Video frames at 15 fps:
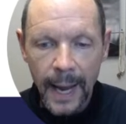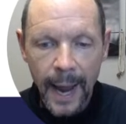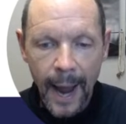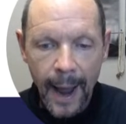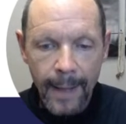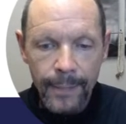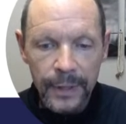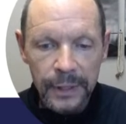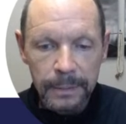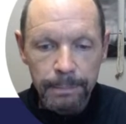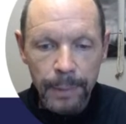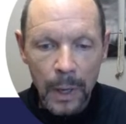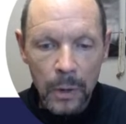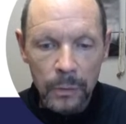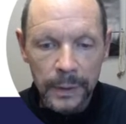And this
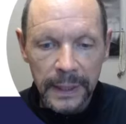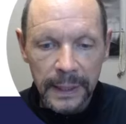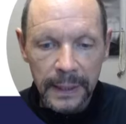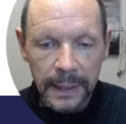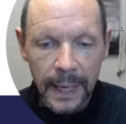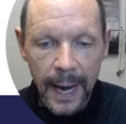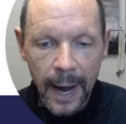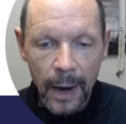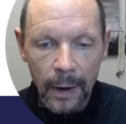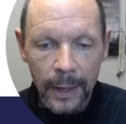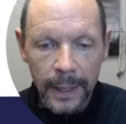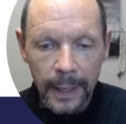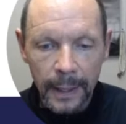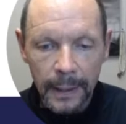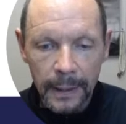bony
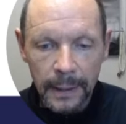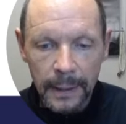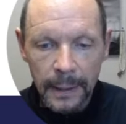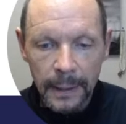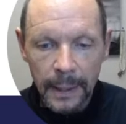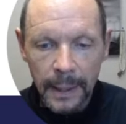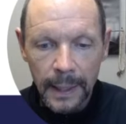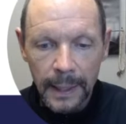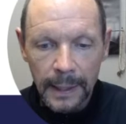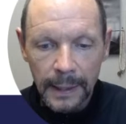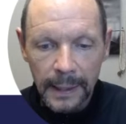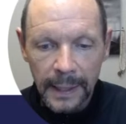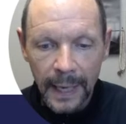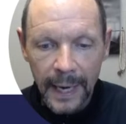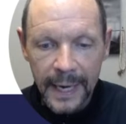area
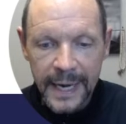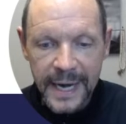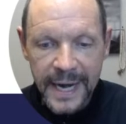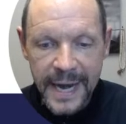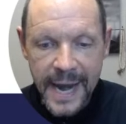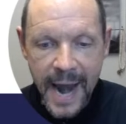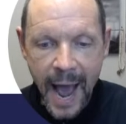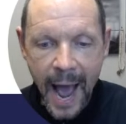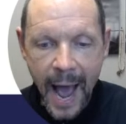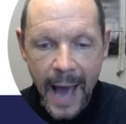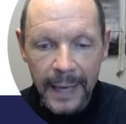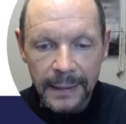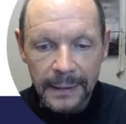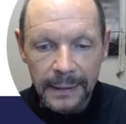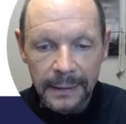
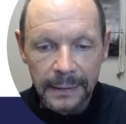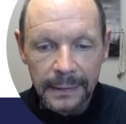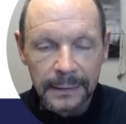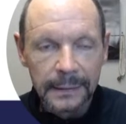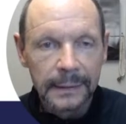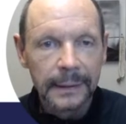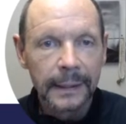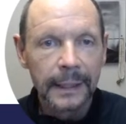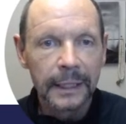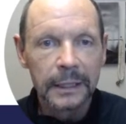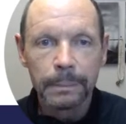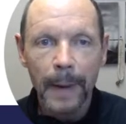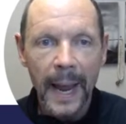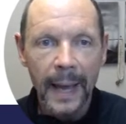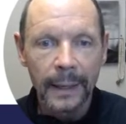cannot
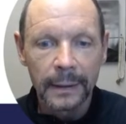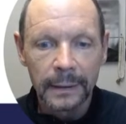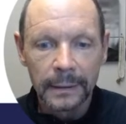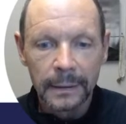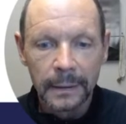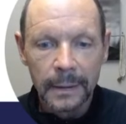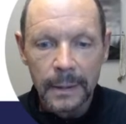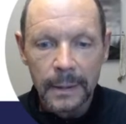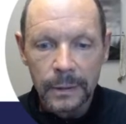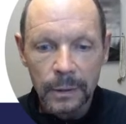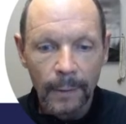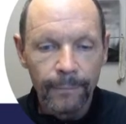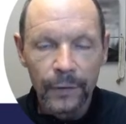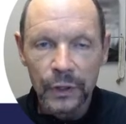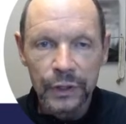expand. So
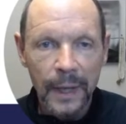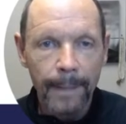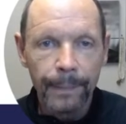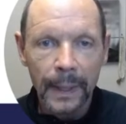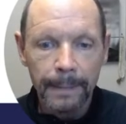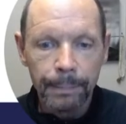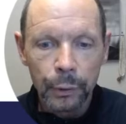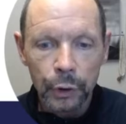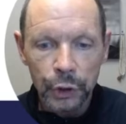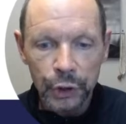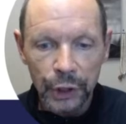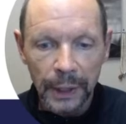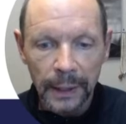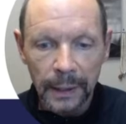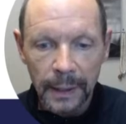if there's something
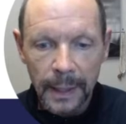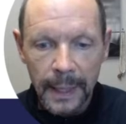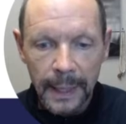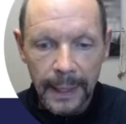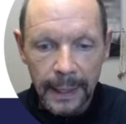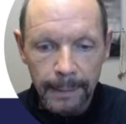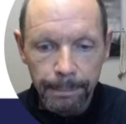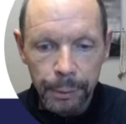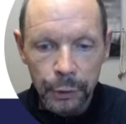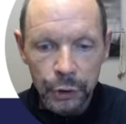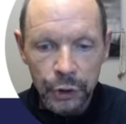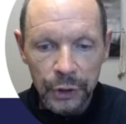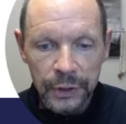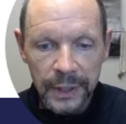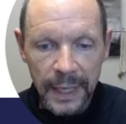pushing, it
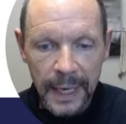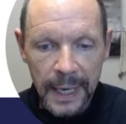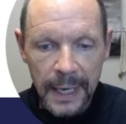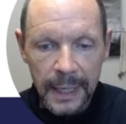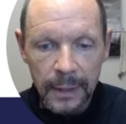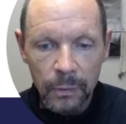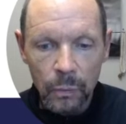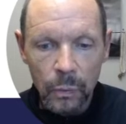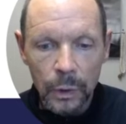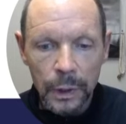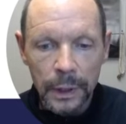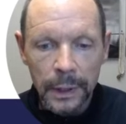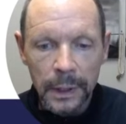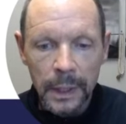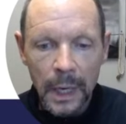pushes
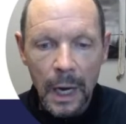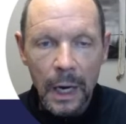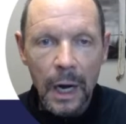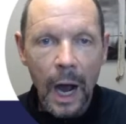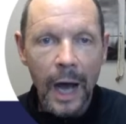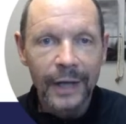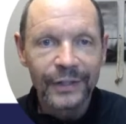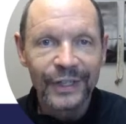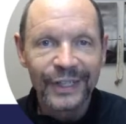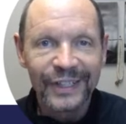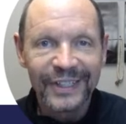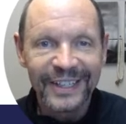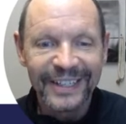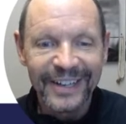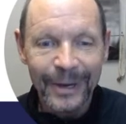inward, causing
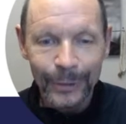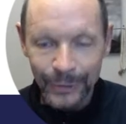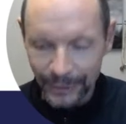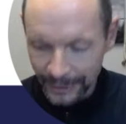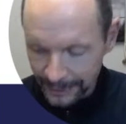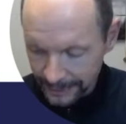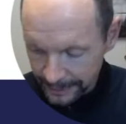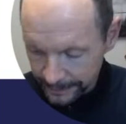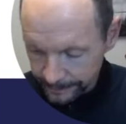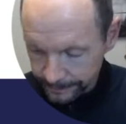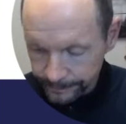stenosis.